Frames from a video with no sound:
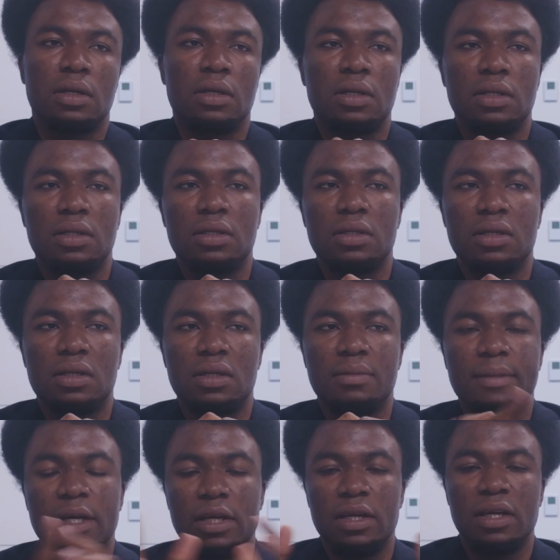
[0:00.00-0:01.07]
And
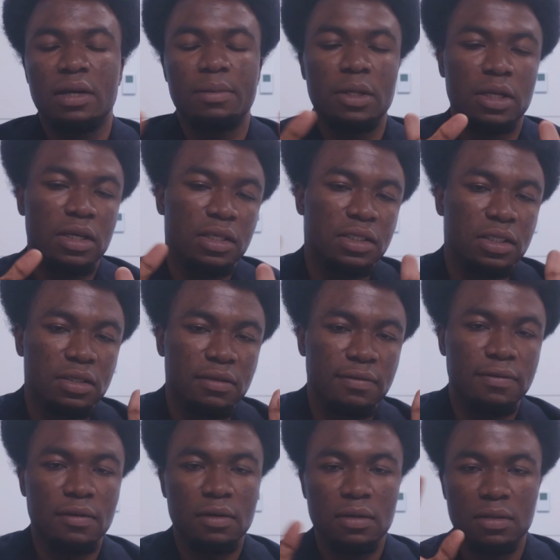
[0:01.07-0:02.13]
my application
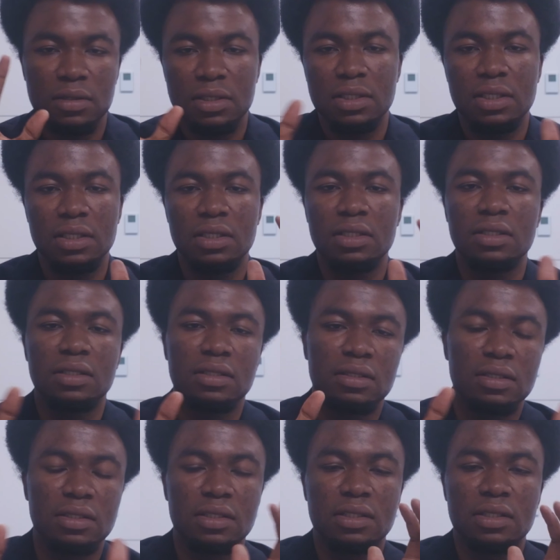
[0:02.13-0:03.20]
falls
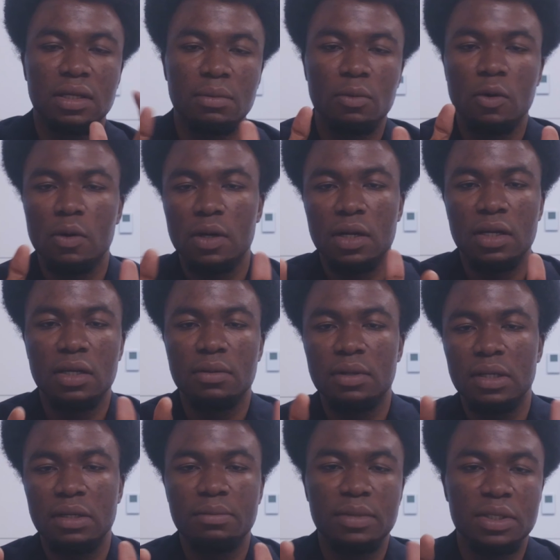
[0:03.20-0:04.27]
in somewhere
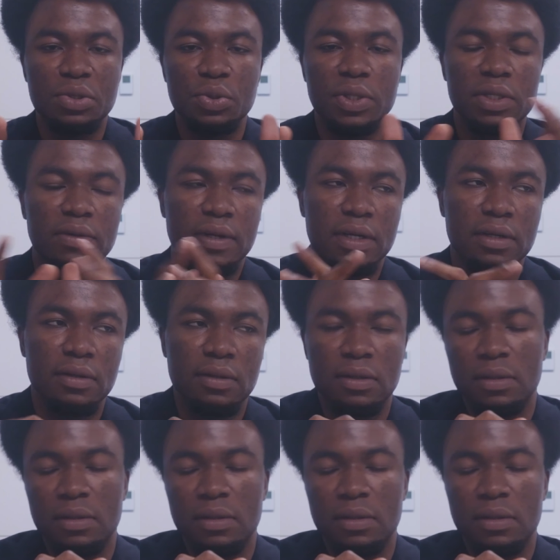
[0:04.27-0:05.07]
in between, right?